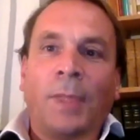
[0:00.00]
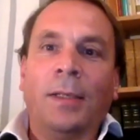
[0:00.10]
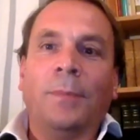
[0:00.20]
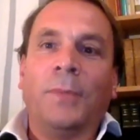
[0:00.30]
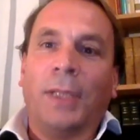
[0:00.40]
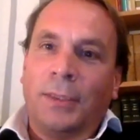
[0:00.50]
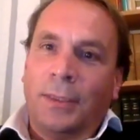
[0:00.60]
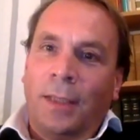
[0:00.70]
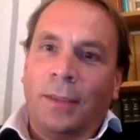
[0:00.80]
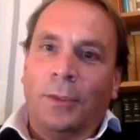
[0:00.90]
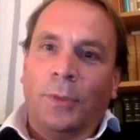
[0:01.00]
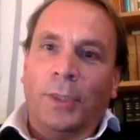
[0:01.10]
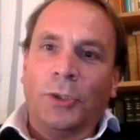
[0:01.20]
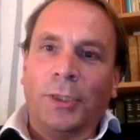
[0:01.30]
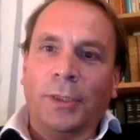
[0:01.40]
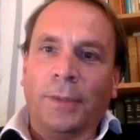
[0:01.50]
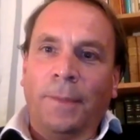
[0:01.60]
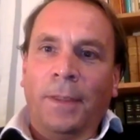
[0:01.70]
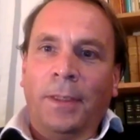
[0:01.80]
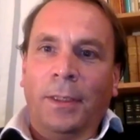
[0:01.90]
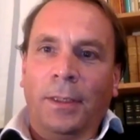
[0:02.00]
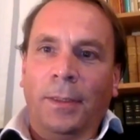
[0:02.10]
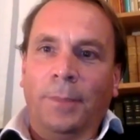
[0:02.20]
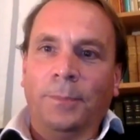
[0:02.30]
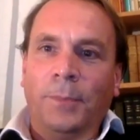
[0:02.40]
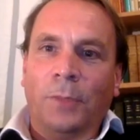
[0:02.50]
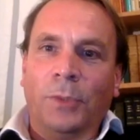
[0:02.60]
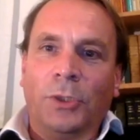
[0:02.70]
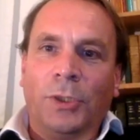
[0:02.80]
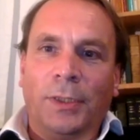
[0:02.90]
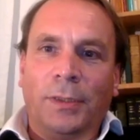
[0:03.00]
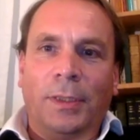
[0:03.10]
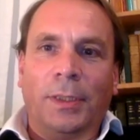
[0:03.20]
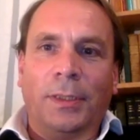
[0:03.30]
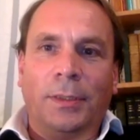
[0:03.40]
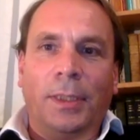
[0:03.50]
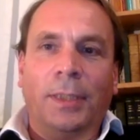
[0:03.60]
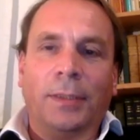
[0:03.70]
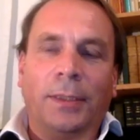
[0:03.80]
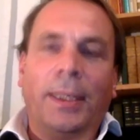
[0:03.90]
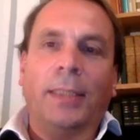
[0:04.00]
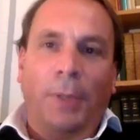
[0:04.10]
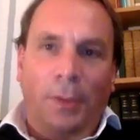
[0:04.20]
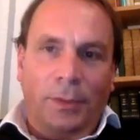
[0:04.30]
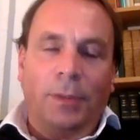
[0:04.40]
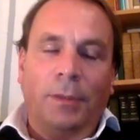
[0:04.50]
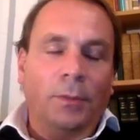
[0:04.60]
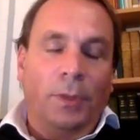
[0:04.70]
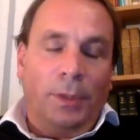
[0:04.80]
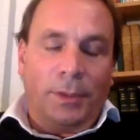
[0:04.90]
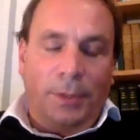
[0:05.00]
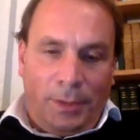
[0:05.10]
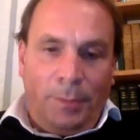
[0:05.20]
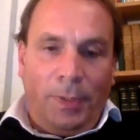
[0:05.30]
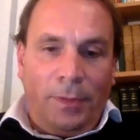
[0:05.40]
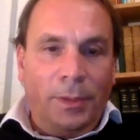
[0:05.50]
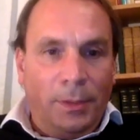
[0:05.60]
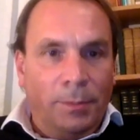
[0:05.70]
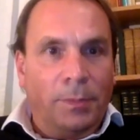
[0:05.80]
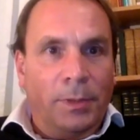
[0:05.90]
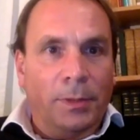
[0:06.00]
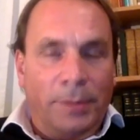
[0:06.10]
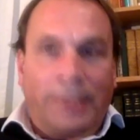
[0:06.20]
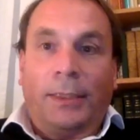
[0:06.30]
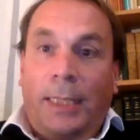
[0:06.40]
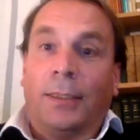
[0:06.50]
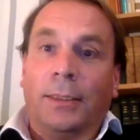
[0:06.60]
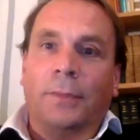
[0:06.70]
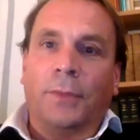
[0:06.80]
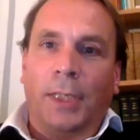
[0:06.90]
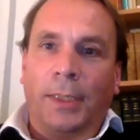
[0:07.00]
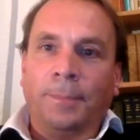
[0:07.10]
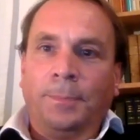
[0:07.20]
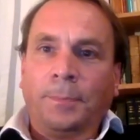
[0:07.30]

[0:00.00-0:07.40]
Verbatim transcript: Um, there's another question um, which is it's it's again about you know it's it's about the the technicalities if you like,